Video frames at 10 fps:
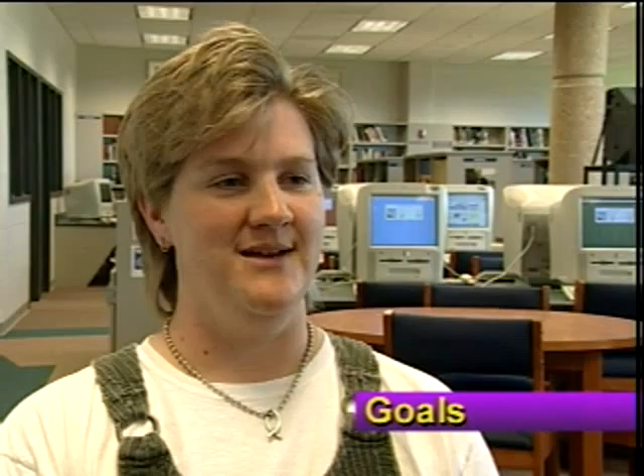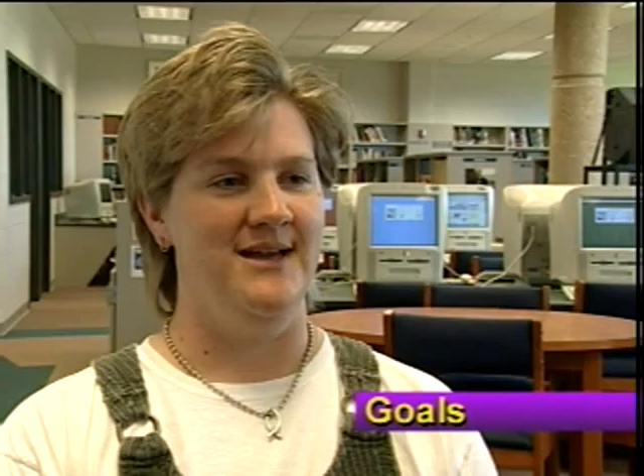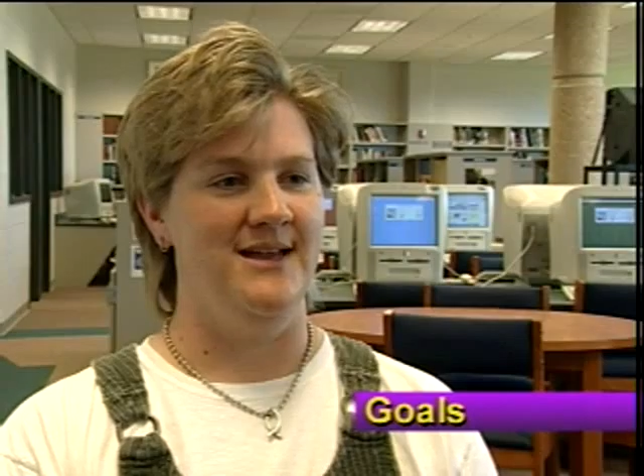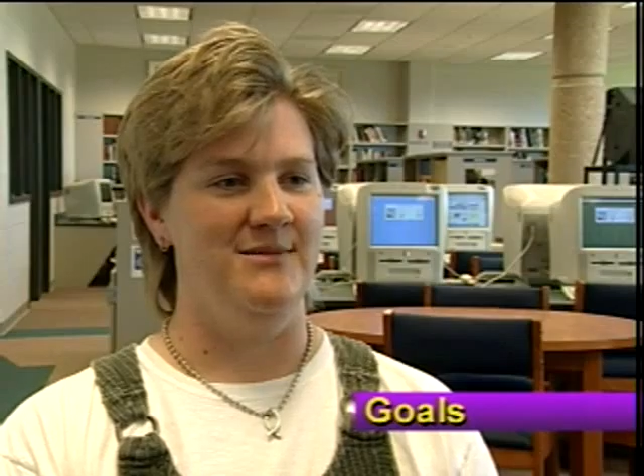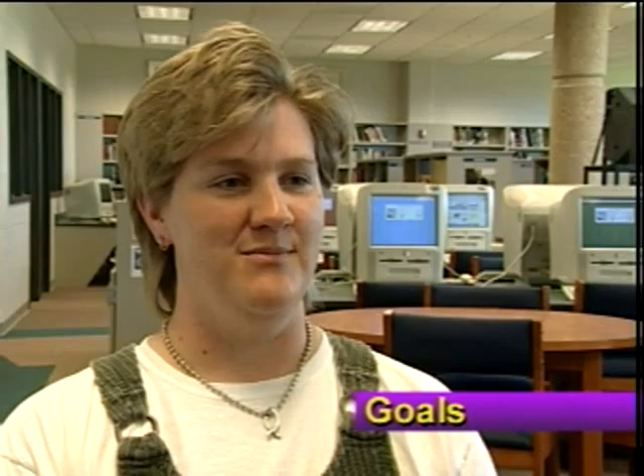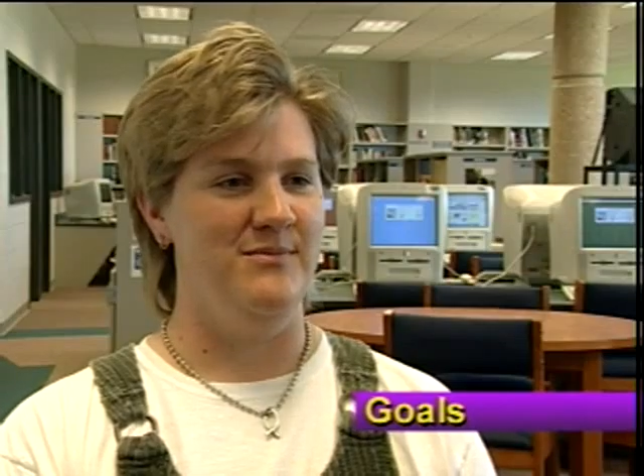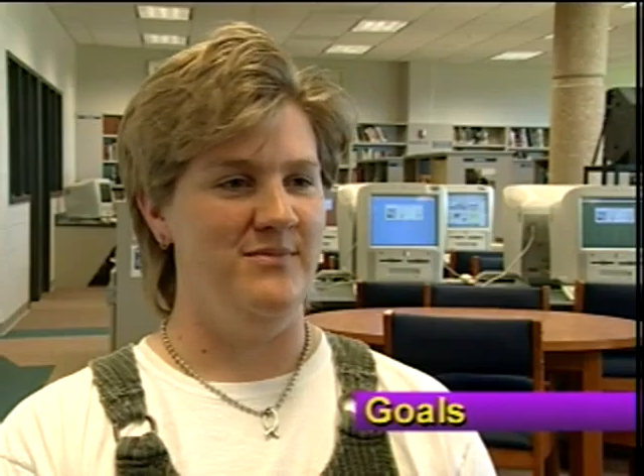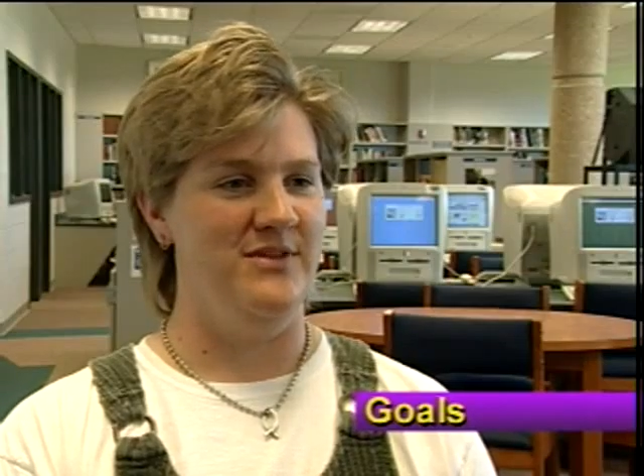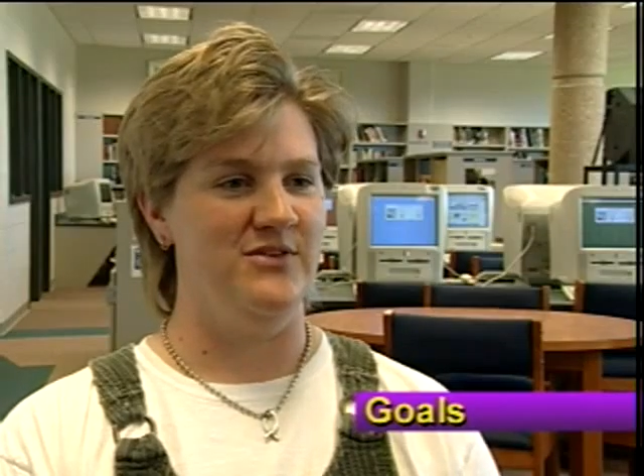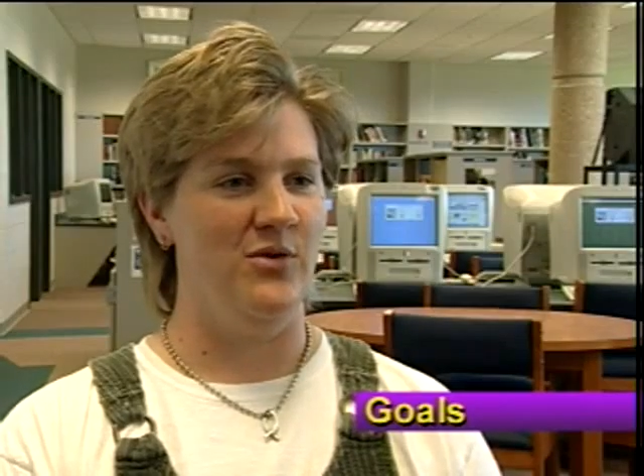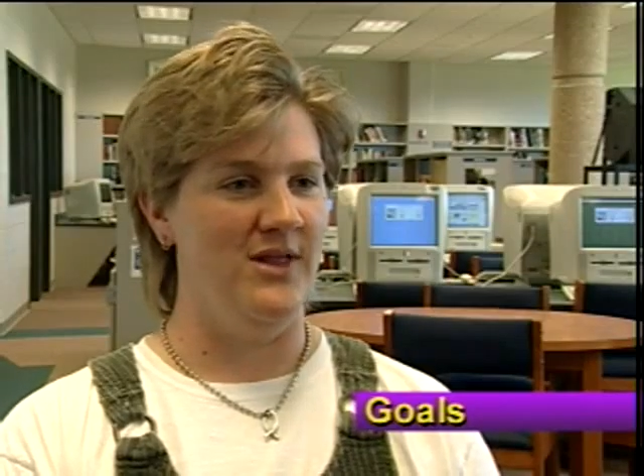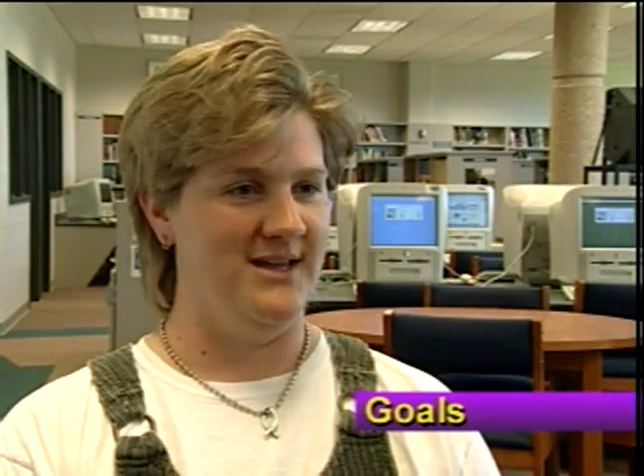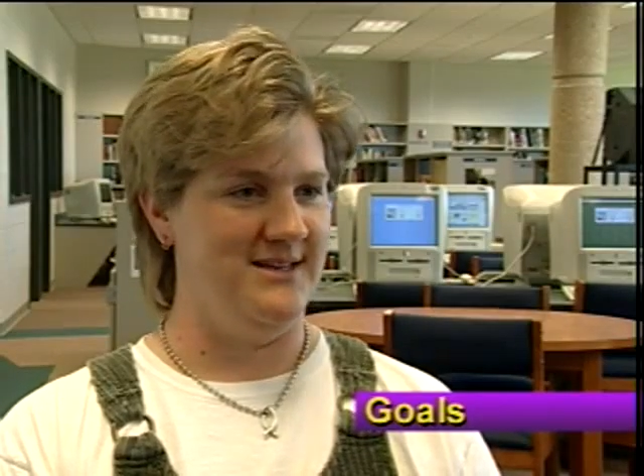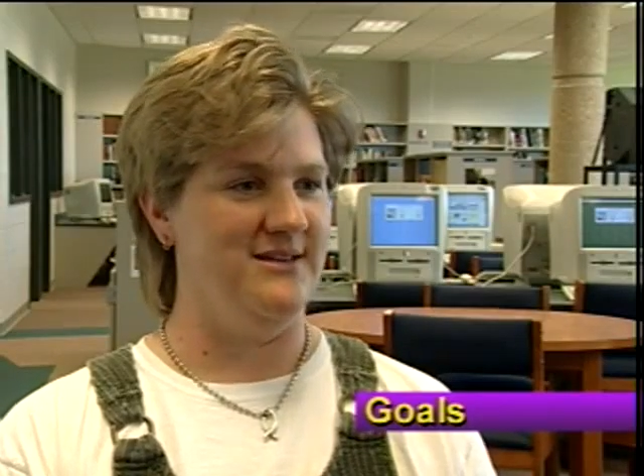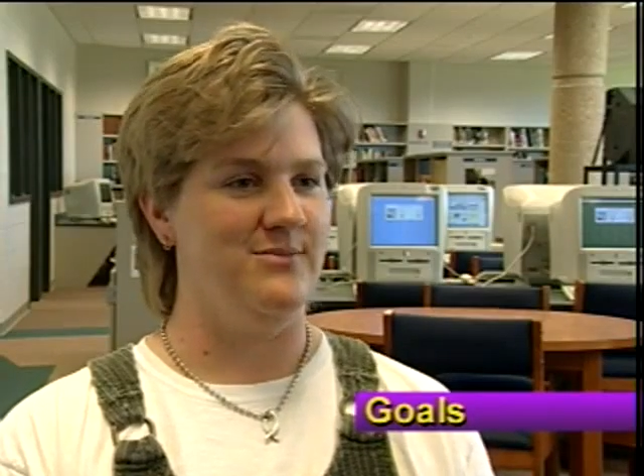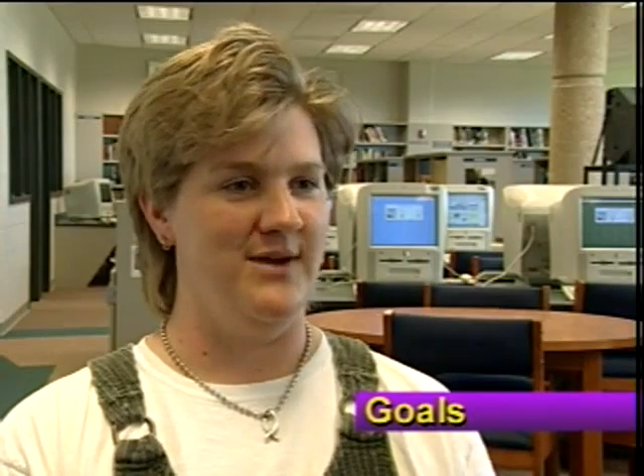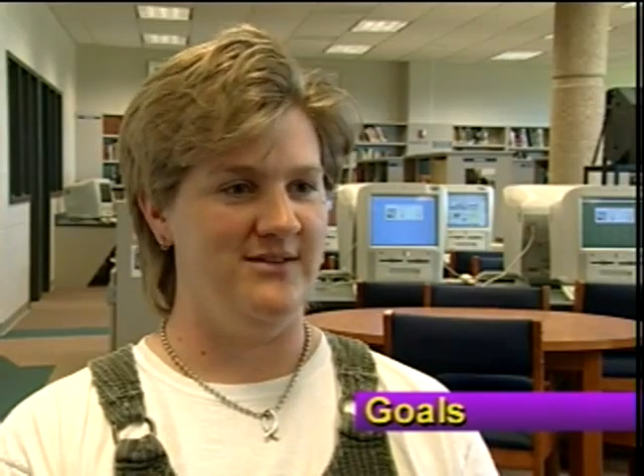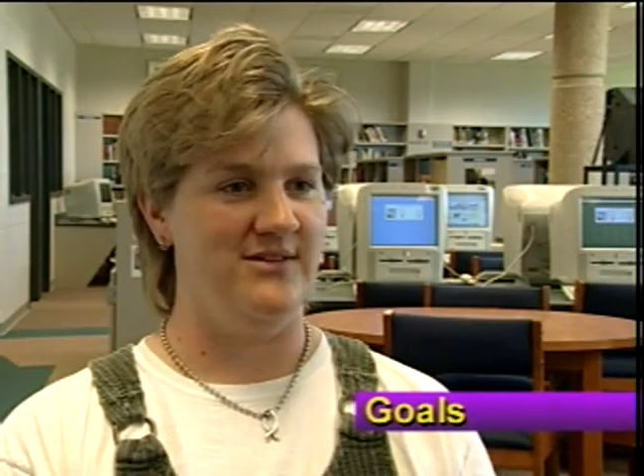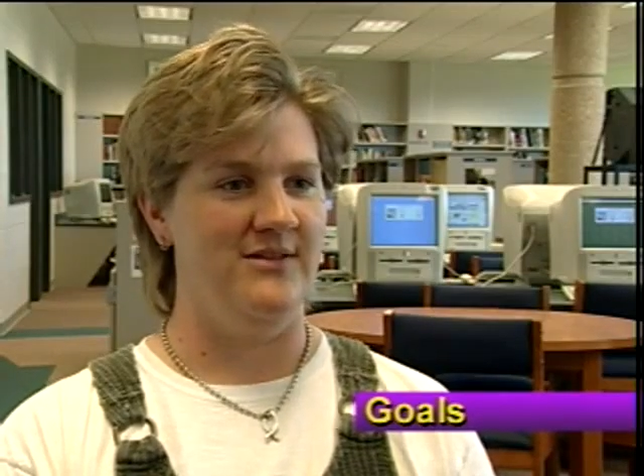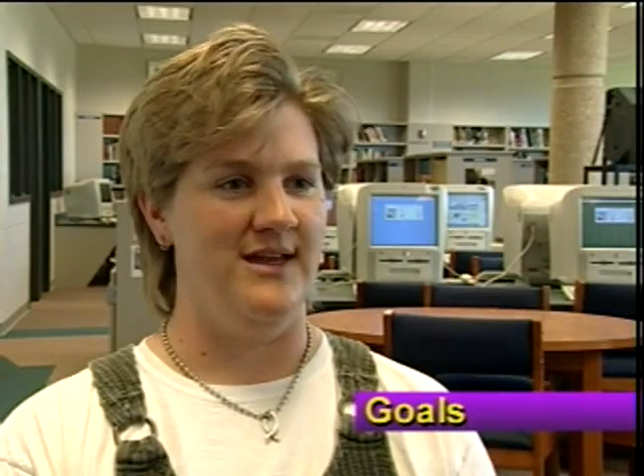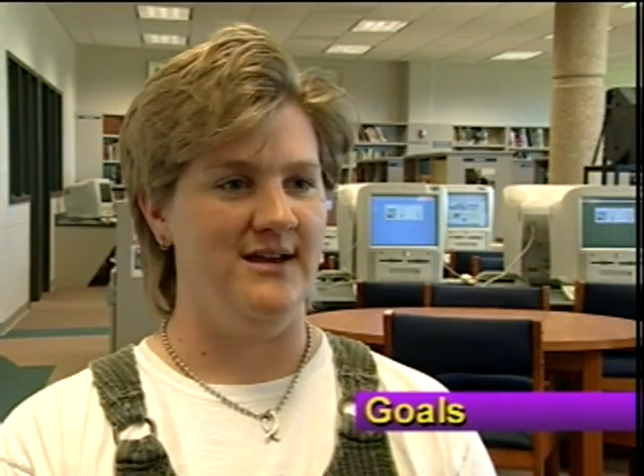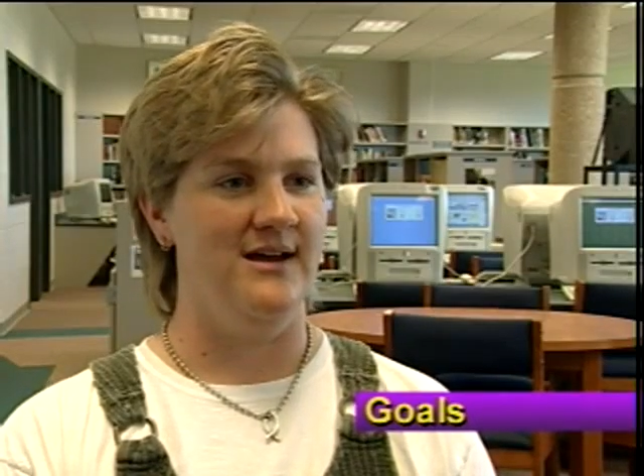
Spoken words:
And this whole idea is based on that